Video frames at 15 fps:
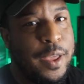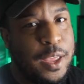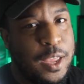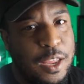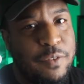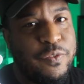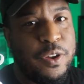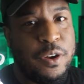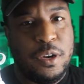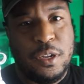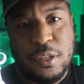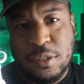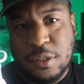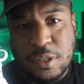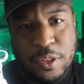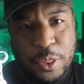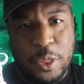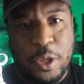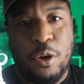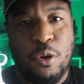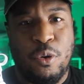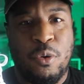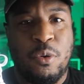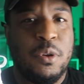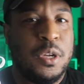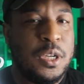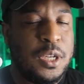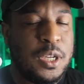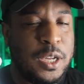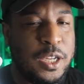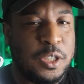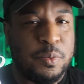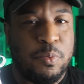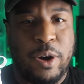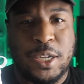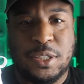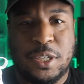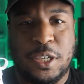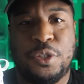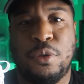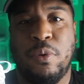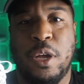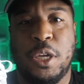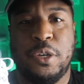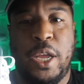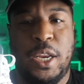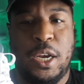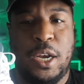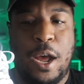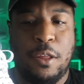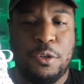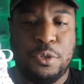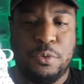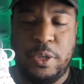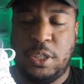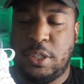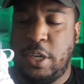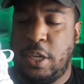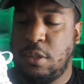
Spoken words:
even though it's priced at $280 retail.